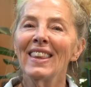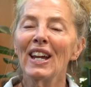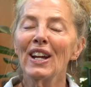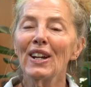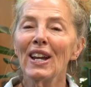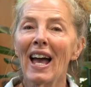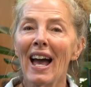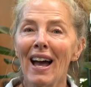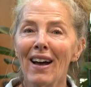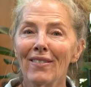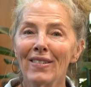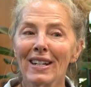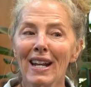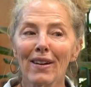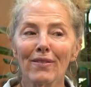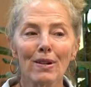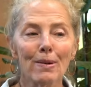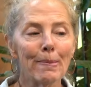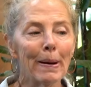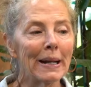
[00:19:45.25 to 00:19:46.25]
there you have it,
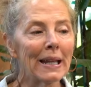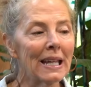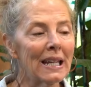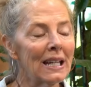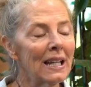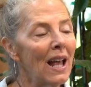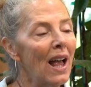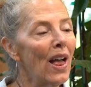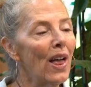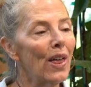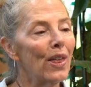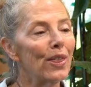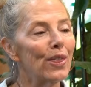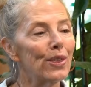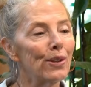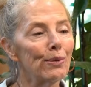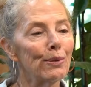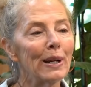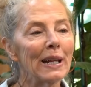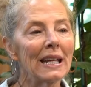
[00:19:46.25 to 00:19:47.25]
everybody.
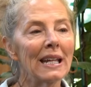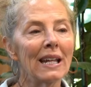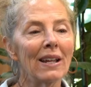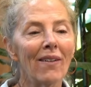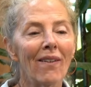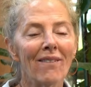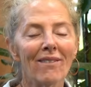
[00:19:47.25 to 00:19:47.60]
3